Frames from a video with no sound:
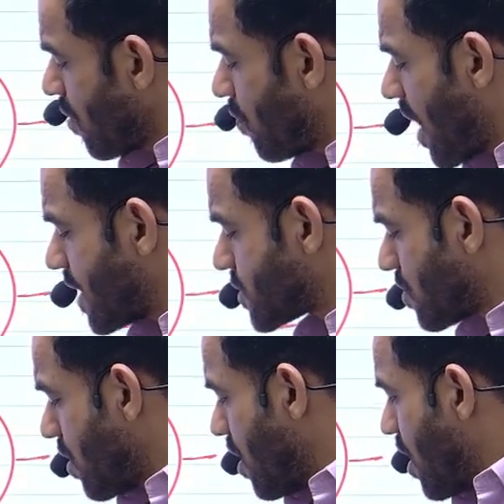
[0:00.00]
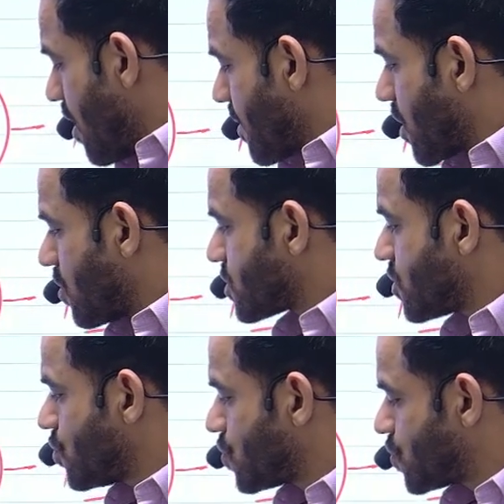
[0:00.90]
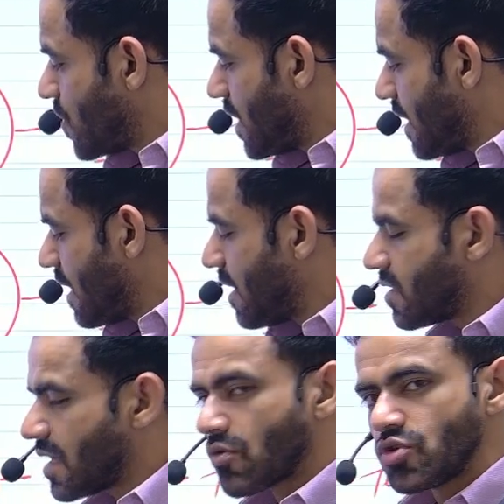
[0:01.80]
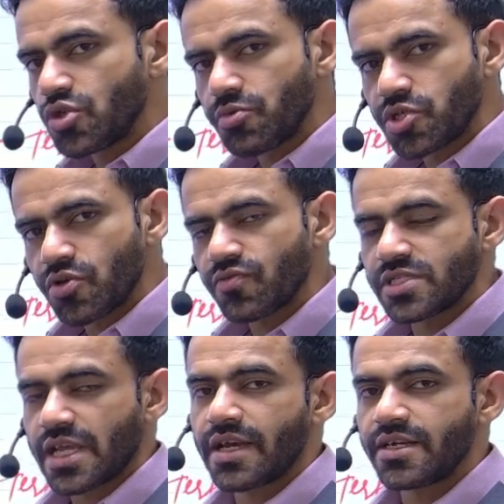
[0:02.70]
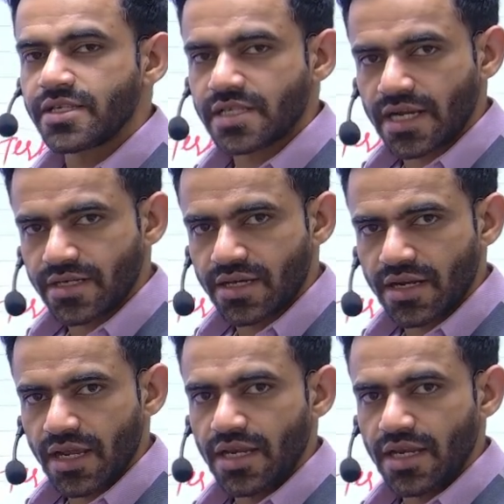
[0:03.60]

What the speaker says: Why so? Because usually the contribution of secondary sector